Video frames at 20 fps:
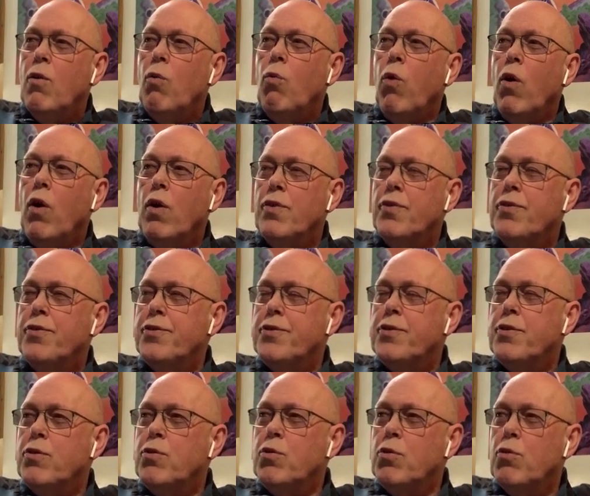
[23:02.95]
want
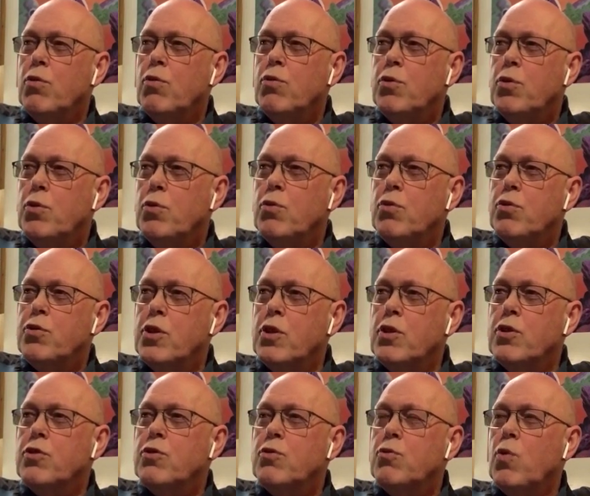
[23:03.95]
to do
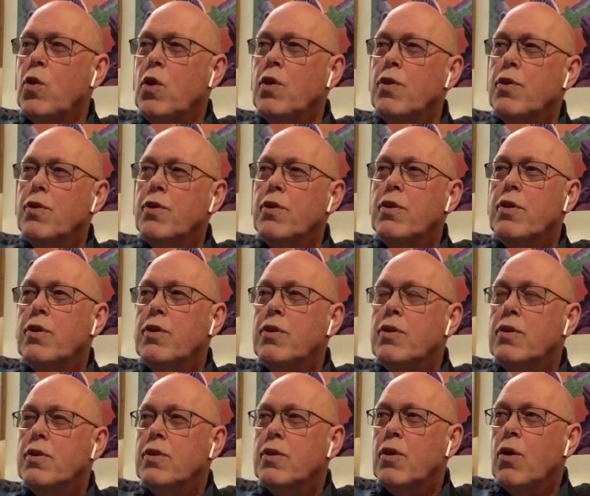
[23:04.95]
just one
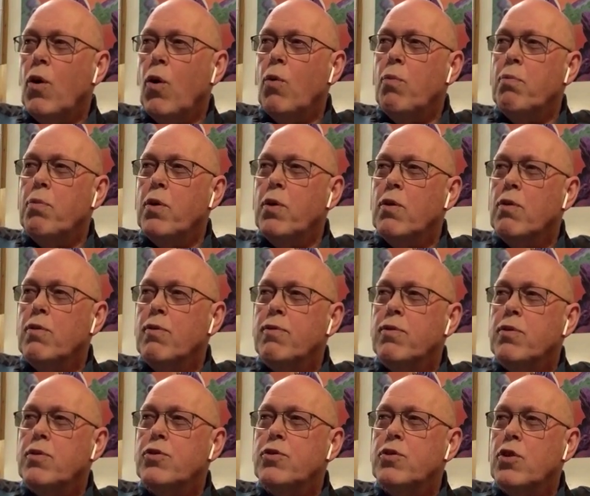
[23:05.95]
copy of
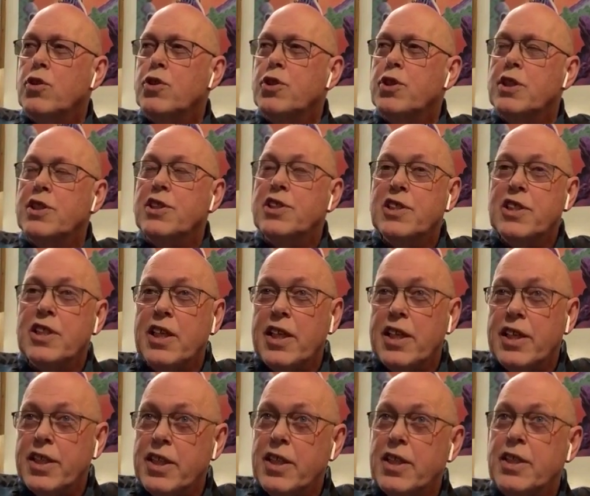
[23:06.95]
such a
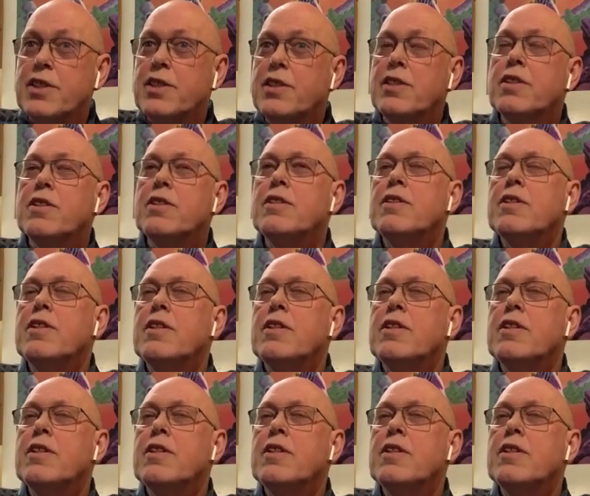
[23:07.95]
series